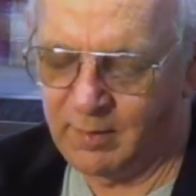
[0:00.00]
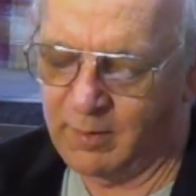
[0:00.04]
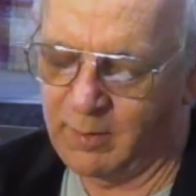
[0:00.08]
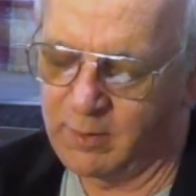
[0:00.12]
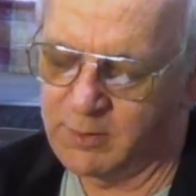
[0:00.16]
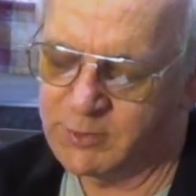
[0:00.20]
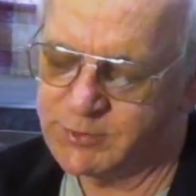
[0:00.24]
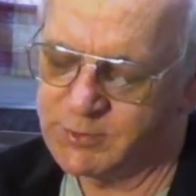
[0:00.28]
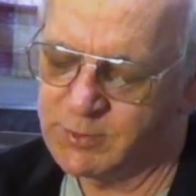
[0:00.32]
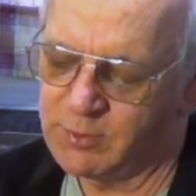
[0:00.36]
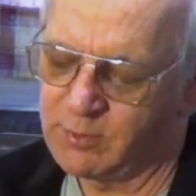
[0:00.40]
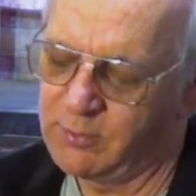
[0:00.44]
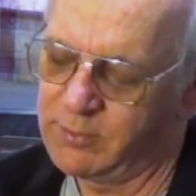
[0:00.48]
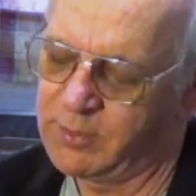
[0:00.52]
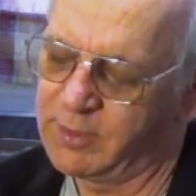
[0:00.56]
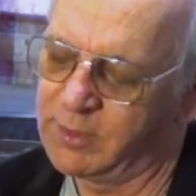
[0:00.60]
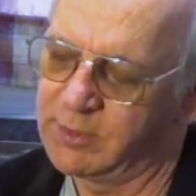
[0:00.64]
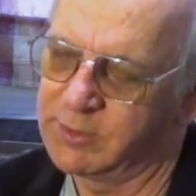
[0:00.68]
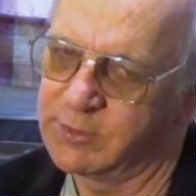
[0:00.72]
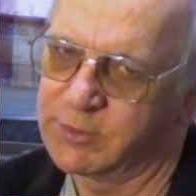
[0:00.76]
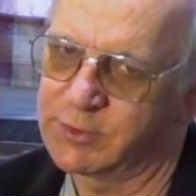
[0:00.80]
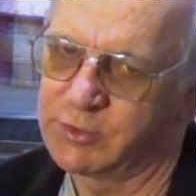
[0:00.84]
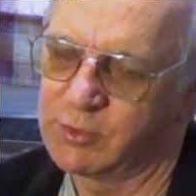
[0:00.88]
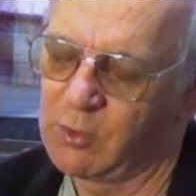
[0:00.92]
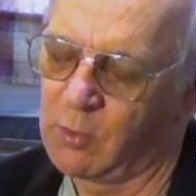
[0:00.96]
Also,
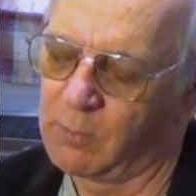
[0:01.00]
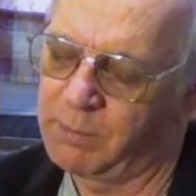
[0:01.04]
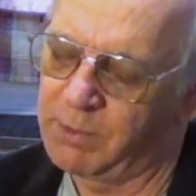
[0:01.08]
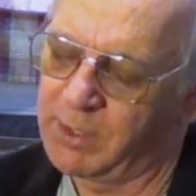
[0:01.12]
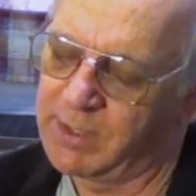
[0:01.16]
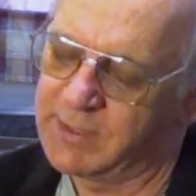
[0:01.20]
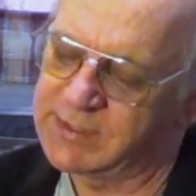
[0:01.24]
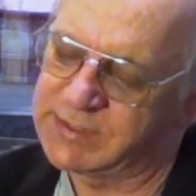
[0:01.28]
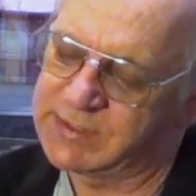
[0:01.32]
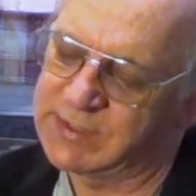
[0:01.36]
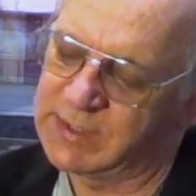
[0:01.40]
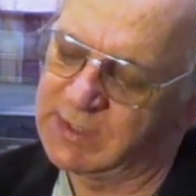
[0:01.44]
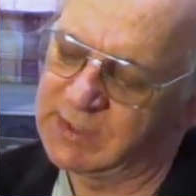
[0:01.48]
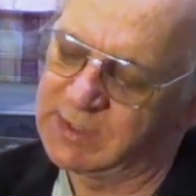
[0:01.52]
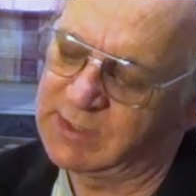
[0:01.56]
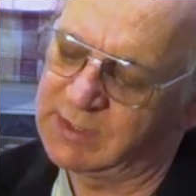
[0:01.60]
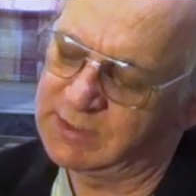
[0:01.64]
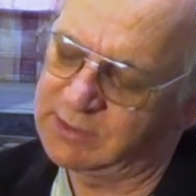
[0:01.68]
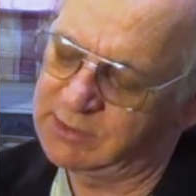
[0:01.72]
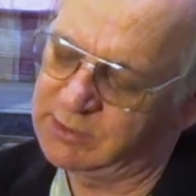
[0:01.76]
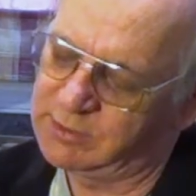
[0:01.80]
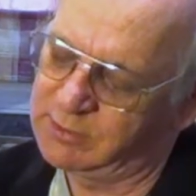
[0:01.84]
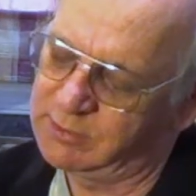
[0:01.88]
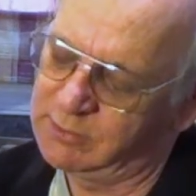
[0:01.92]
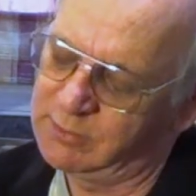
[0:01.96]
there's no place in
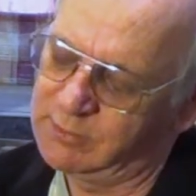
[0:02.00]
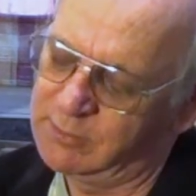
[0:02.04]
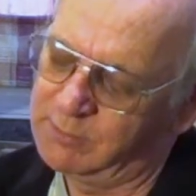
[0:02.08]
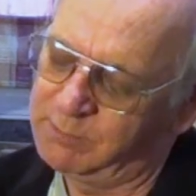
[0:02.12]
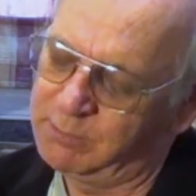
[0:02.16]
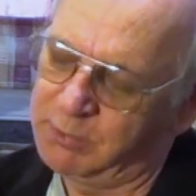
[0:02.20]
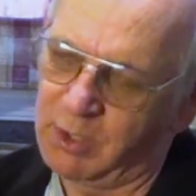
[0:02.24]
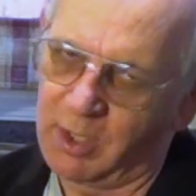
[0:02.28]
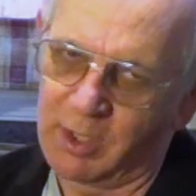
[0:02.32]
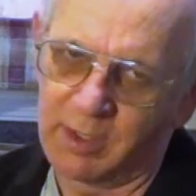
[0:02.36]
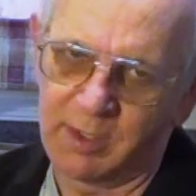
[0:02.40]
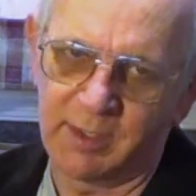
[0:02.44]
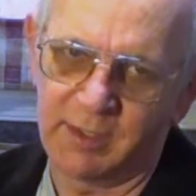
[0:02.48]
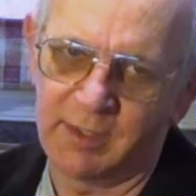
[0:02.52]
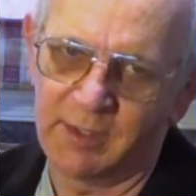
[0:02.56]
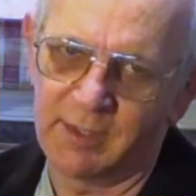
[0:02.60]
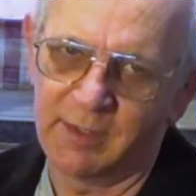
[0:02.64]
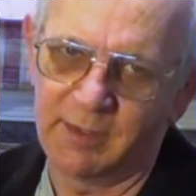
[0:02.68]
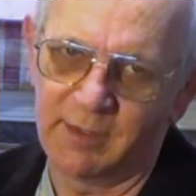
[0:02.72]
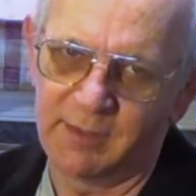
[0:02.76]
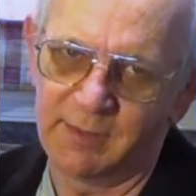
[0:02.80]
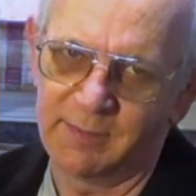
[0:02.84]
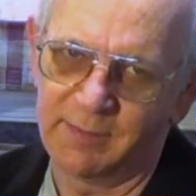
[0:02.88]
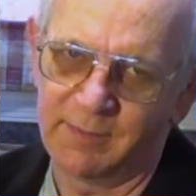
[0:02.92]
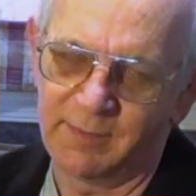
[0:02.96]
it to plug
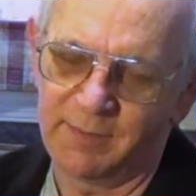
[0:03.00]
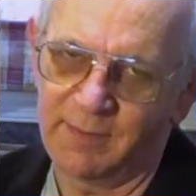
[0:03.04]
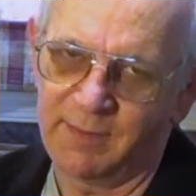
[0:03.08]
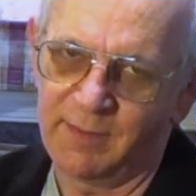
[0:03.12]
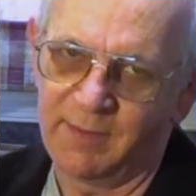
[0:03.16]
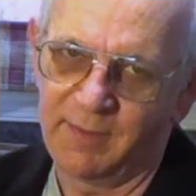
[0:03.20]
in